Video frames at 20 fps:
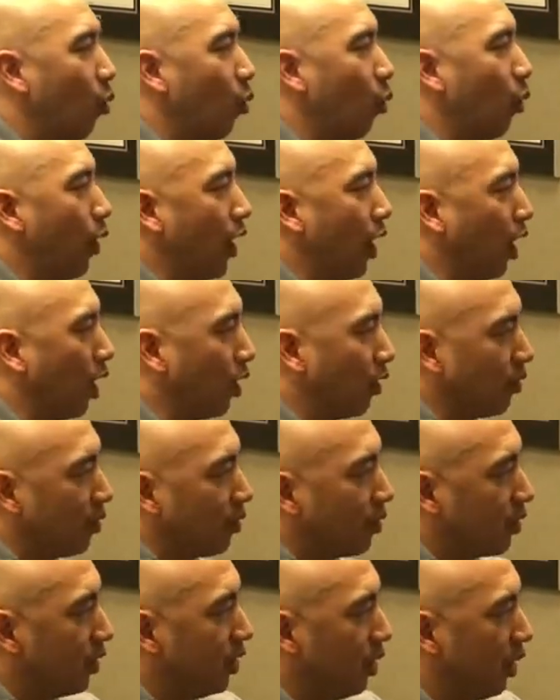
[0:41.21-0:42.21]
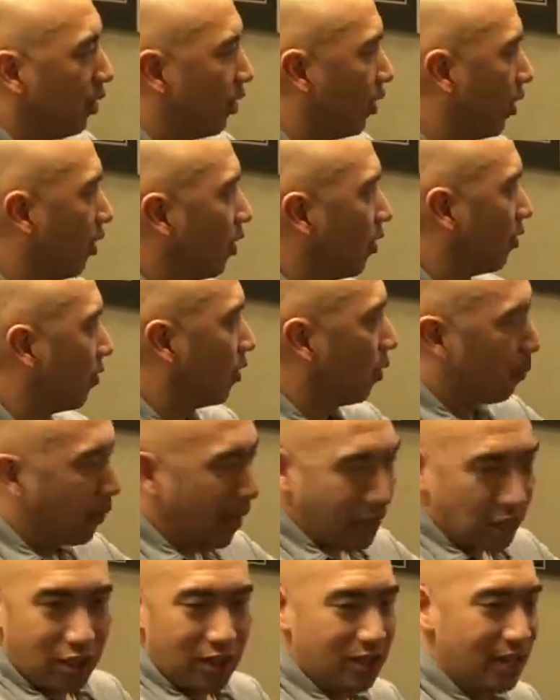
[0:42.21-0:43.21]
where the
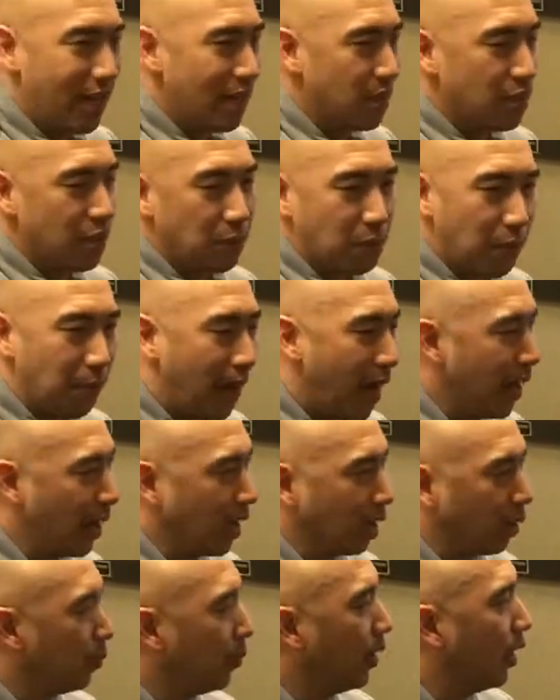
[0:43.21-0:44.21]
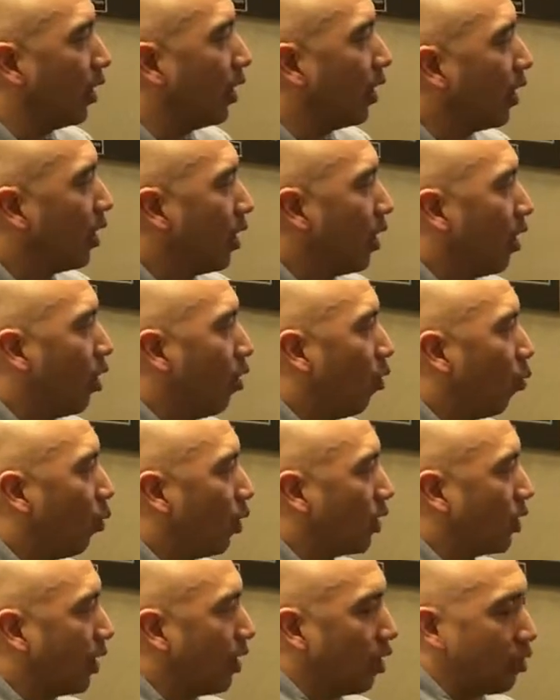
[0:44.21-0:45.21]
patient is asymptomatic, but
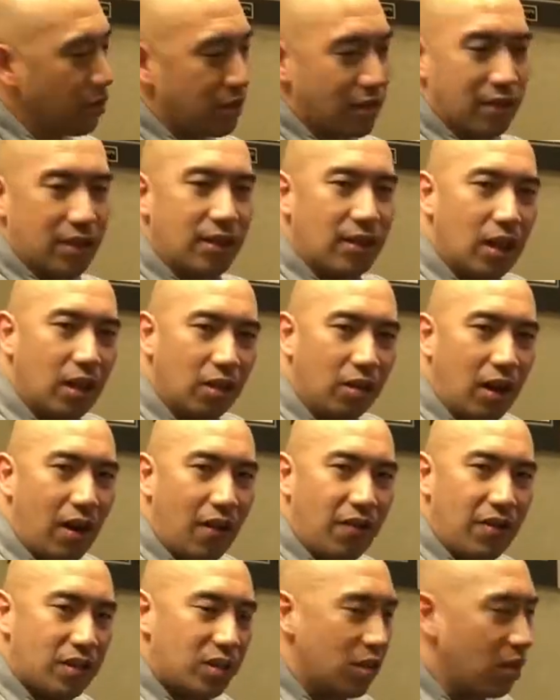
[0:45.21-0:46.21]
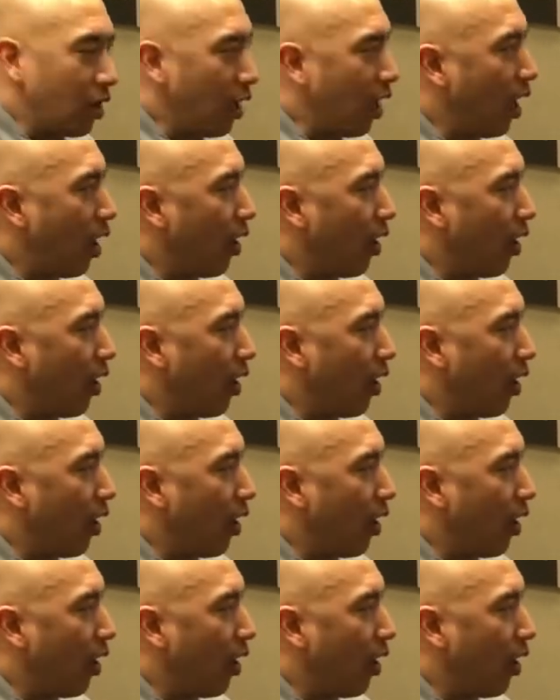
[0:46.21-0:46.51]
what they notice at the dental office